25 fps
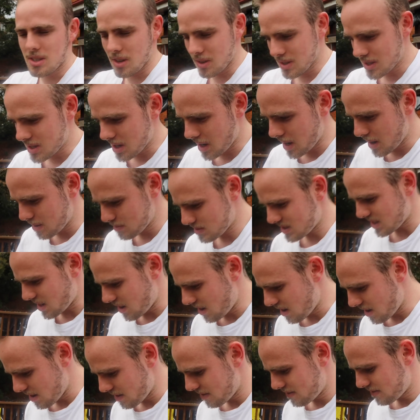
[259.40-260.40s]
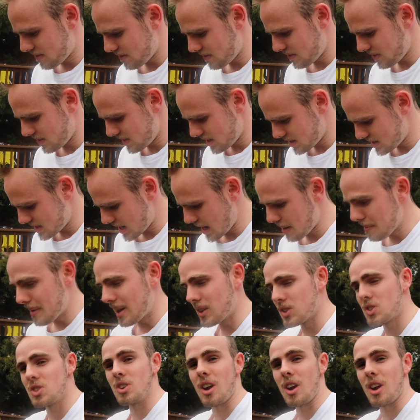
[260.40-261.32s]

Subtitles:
So in terms of the team I was